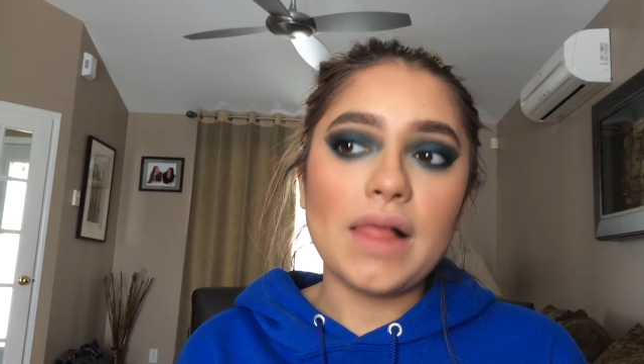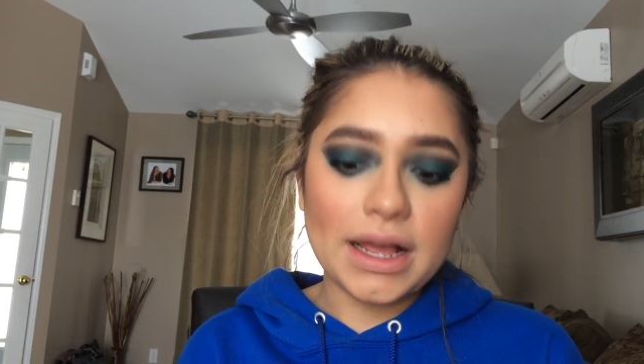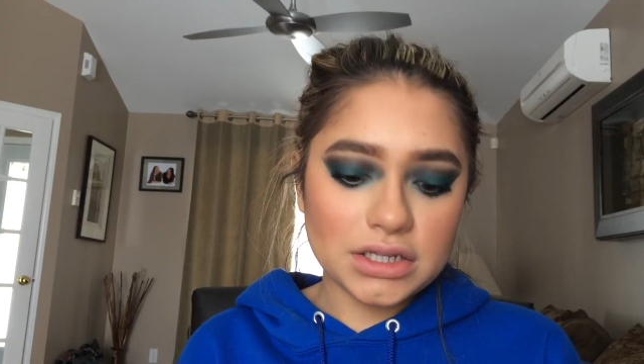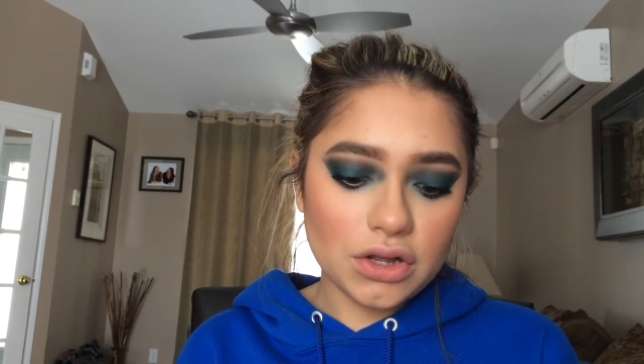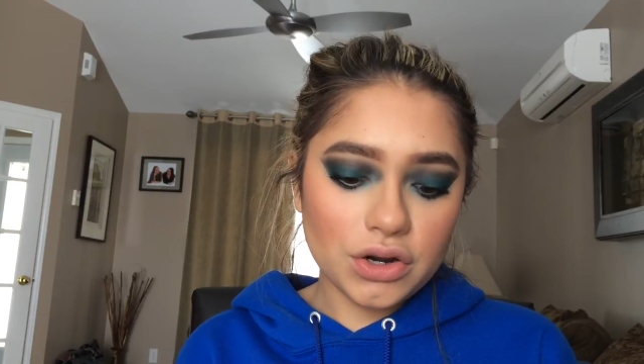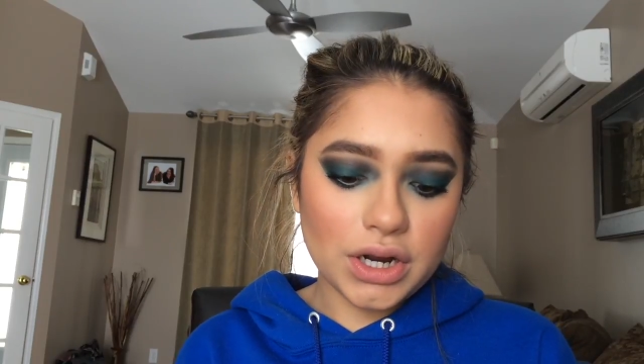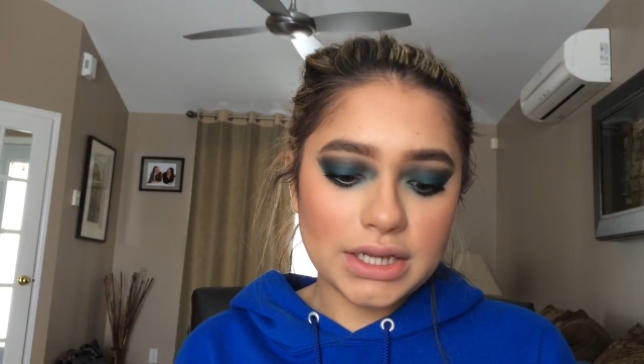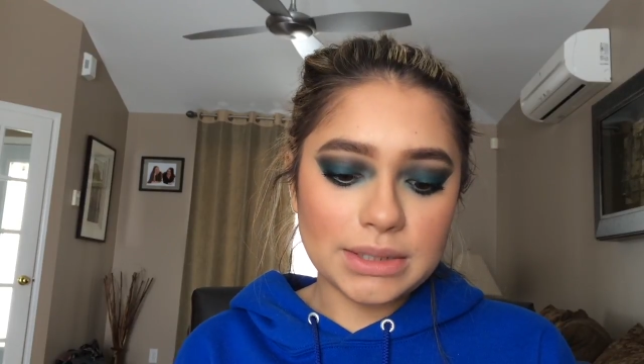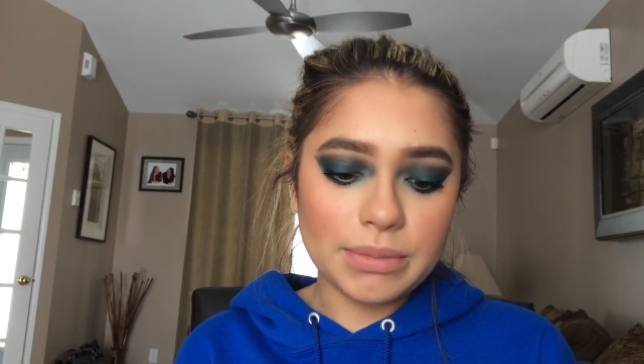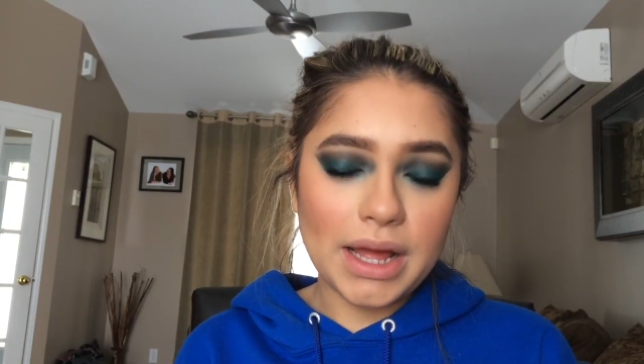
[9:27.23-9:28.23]
last longer
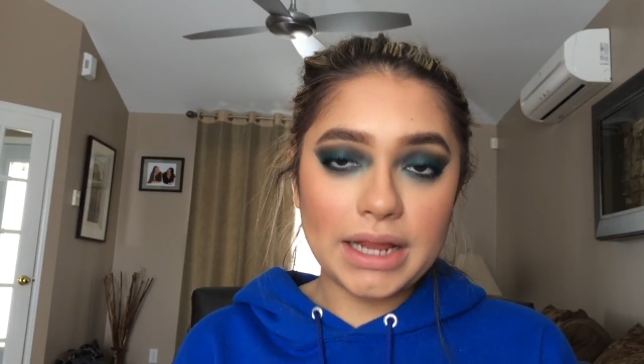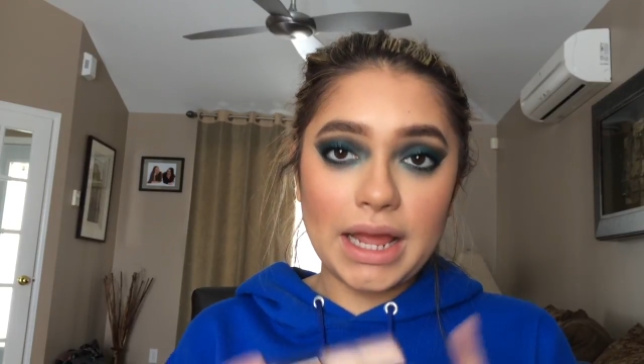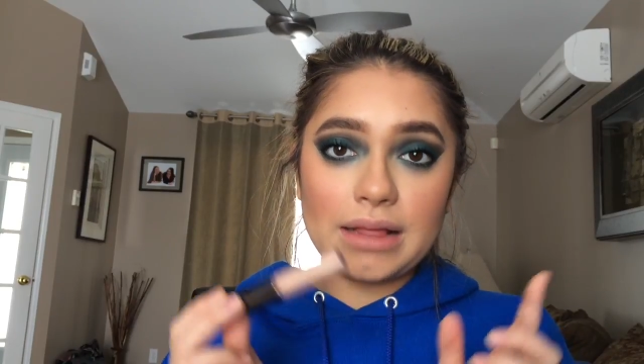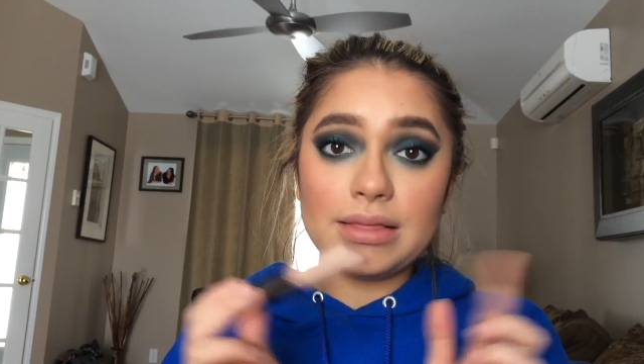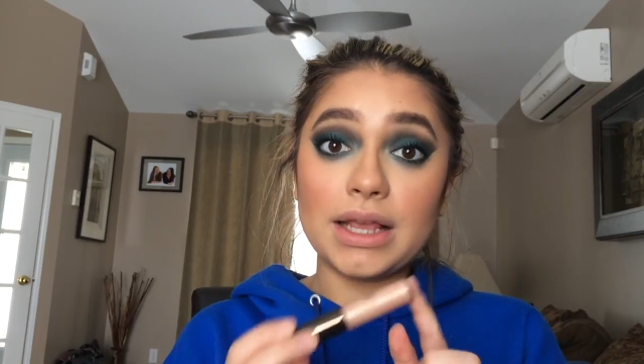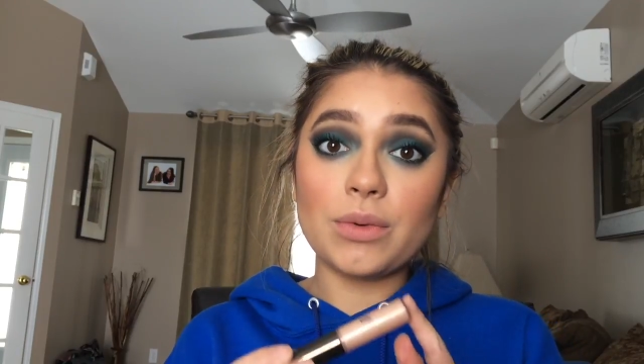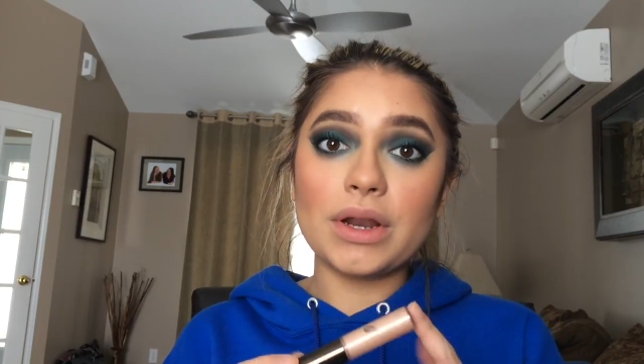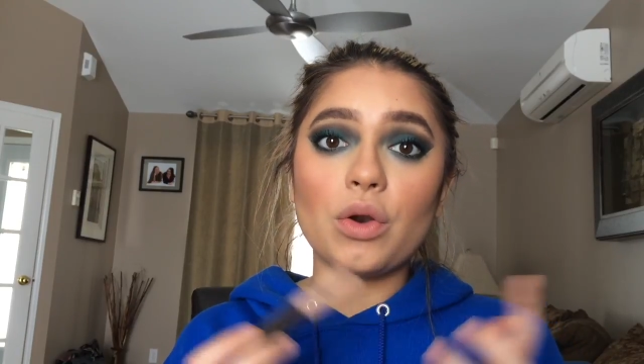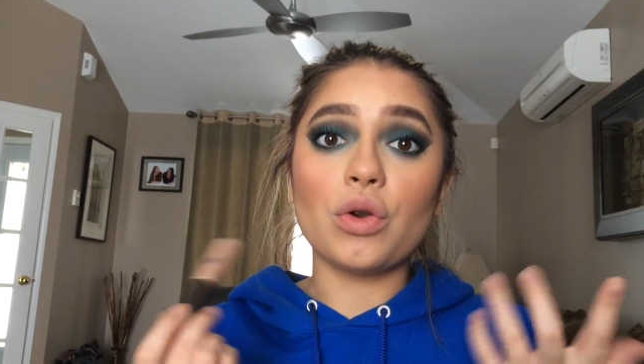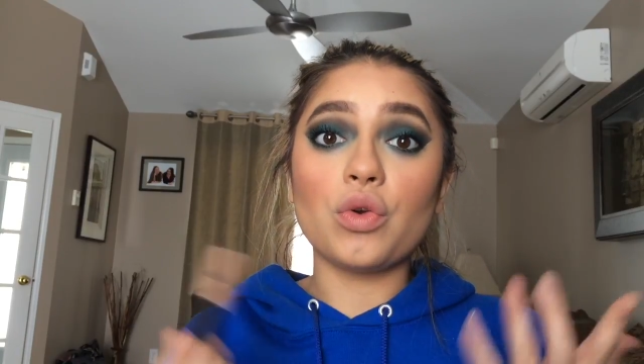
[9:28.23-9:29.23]
is applying a
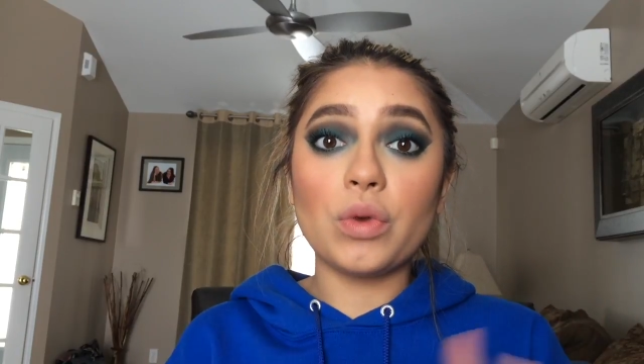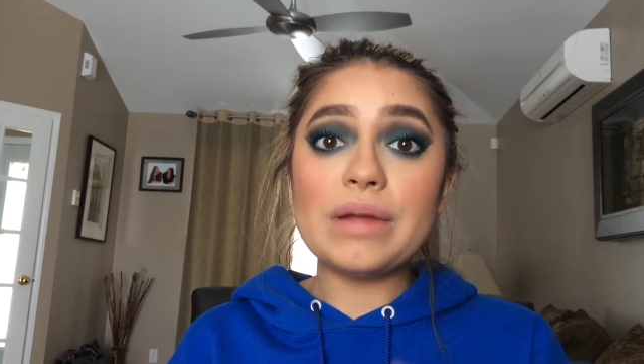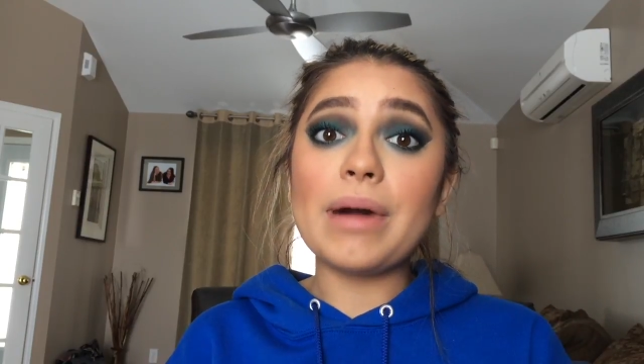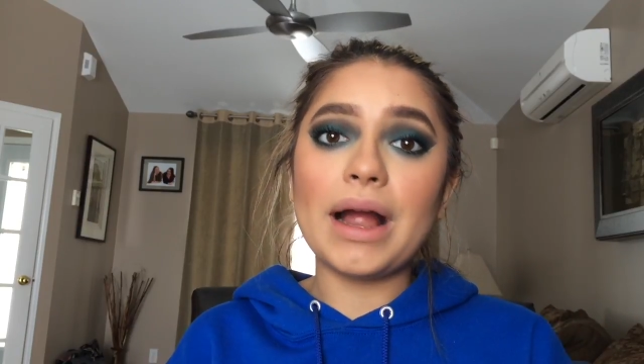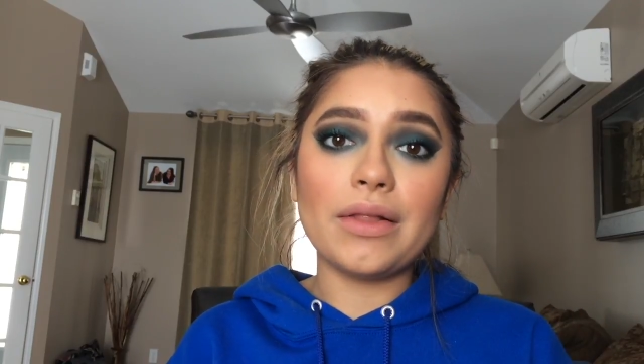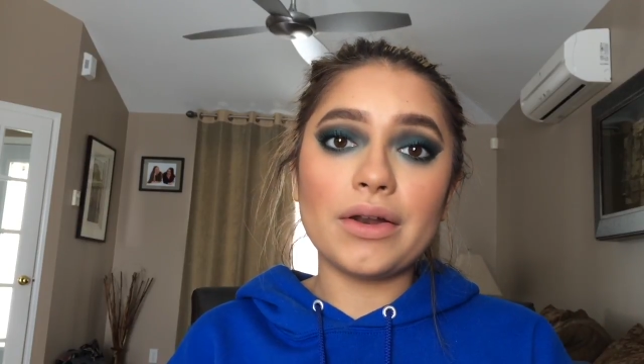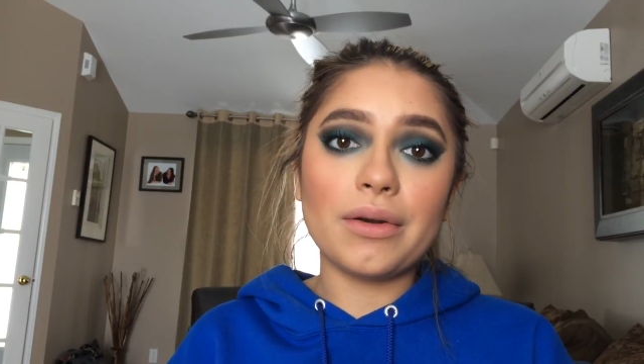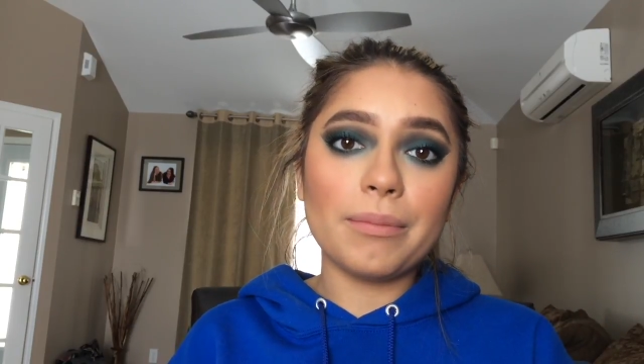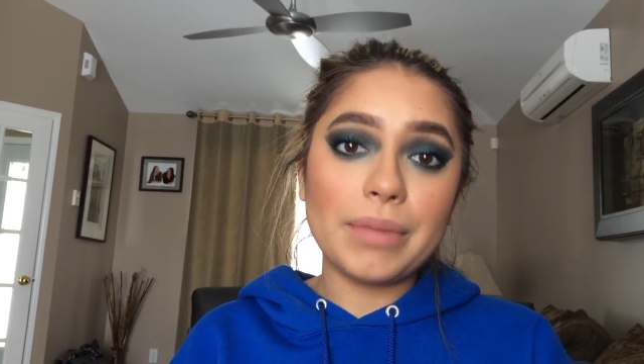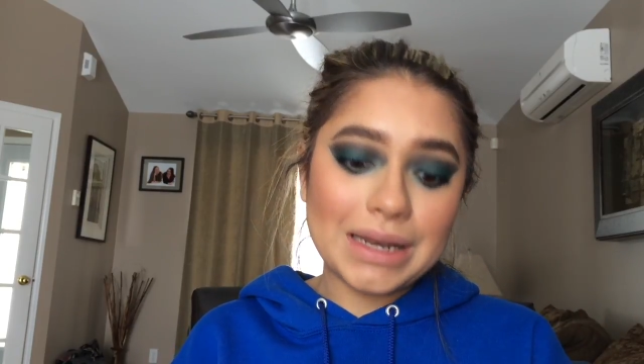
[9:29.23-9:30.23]
liquid or cream
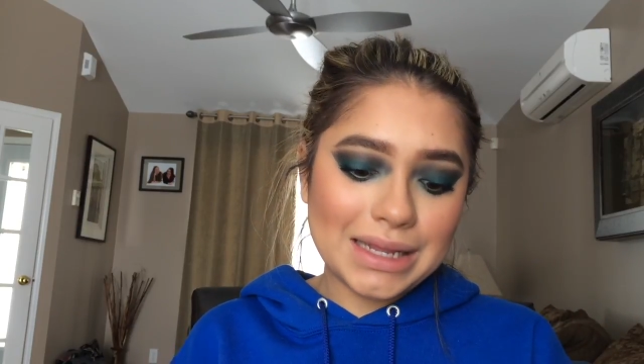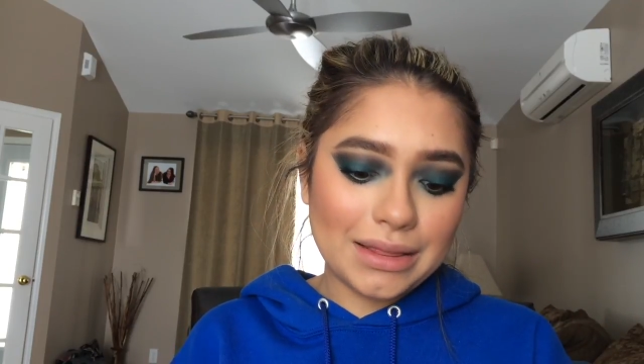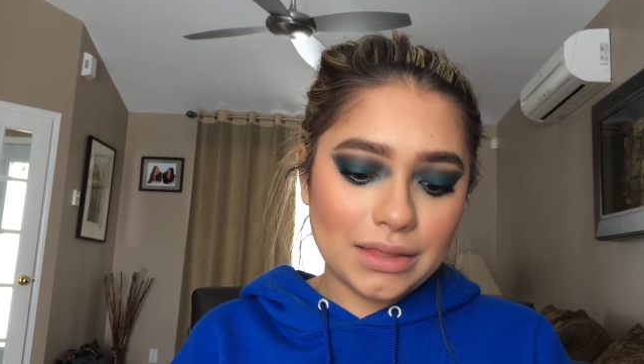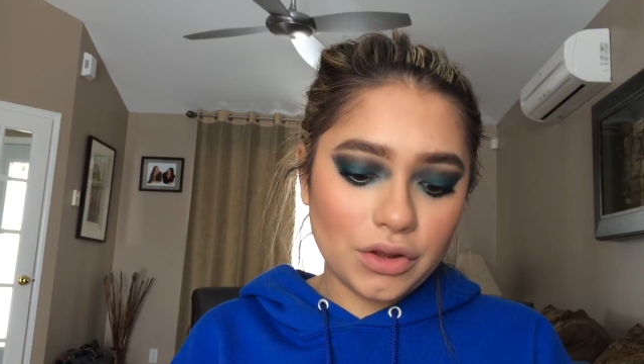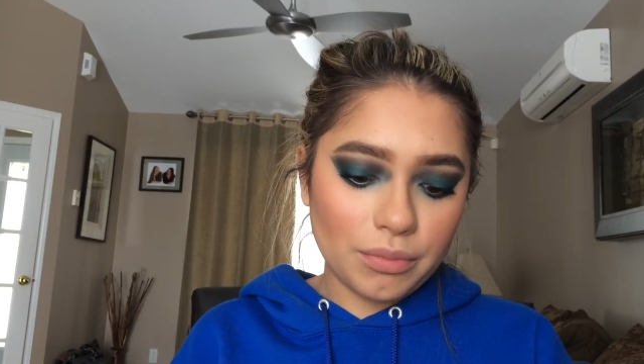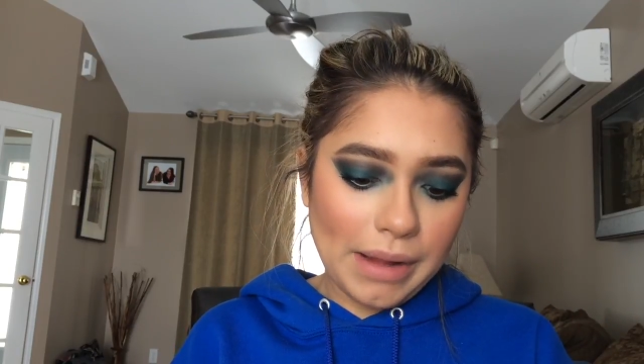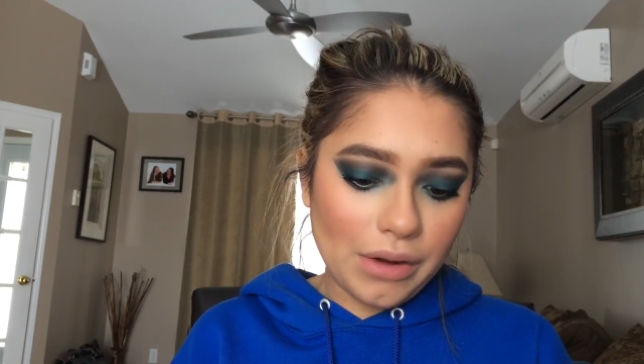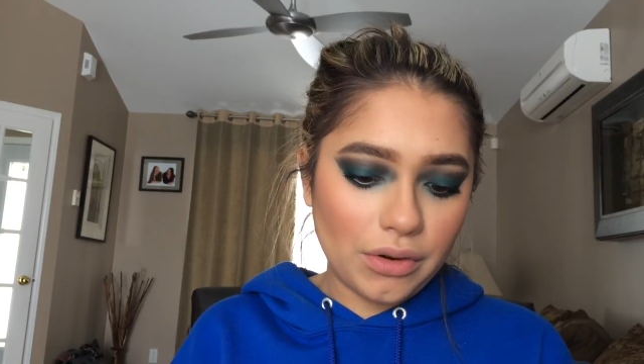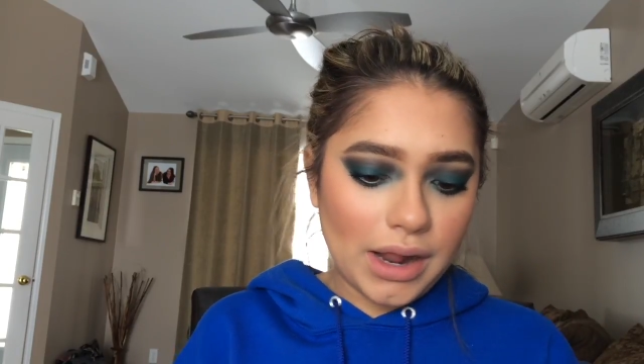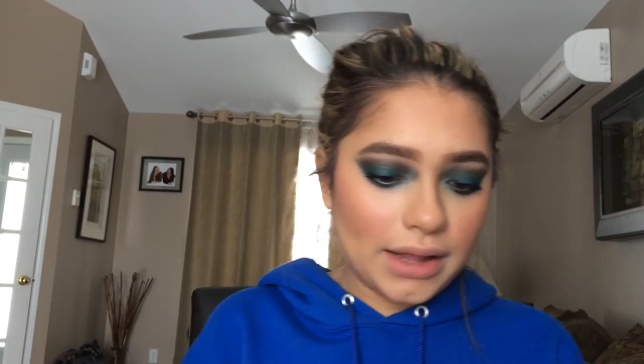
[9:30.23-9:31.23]
highlighter beneath your
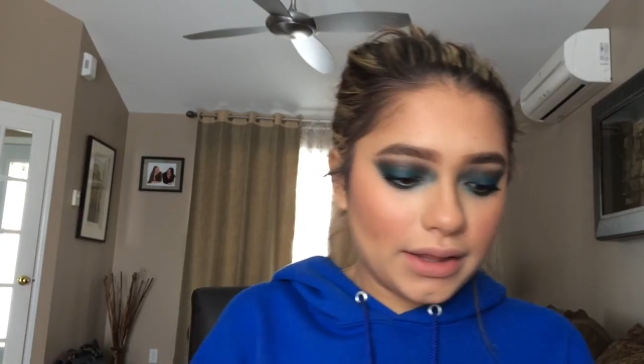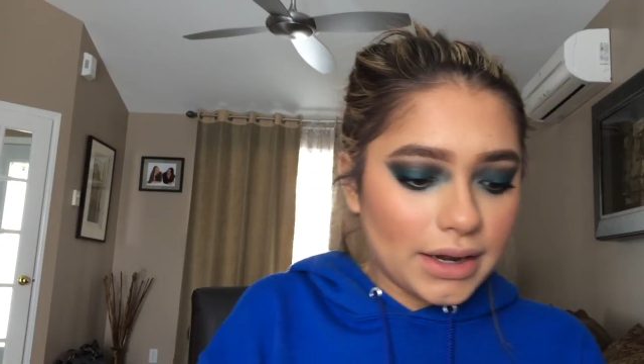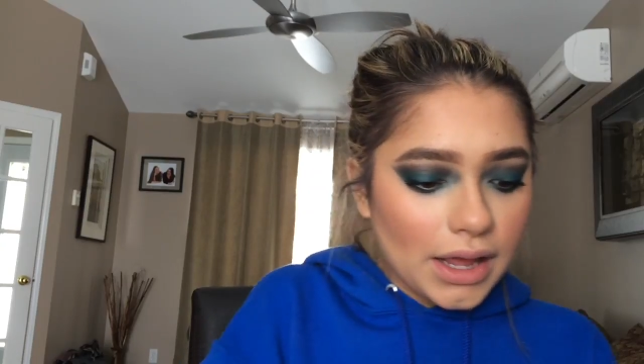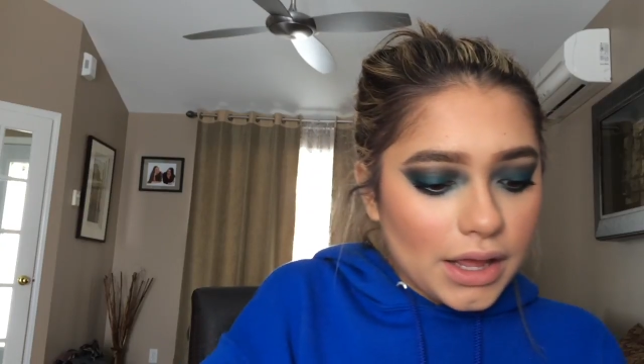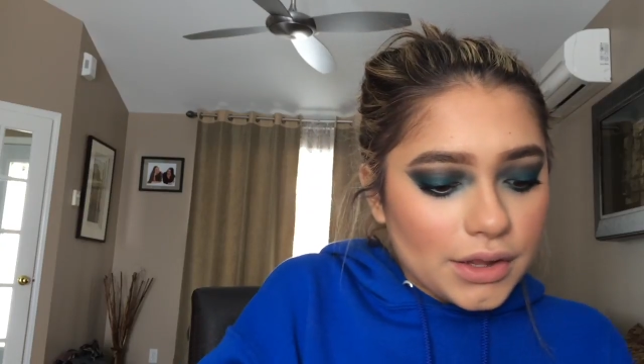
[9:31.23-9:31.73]
powder highlight.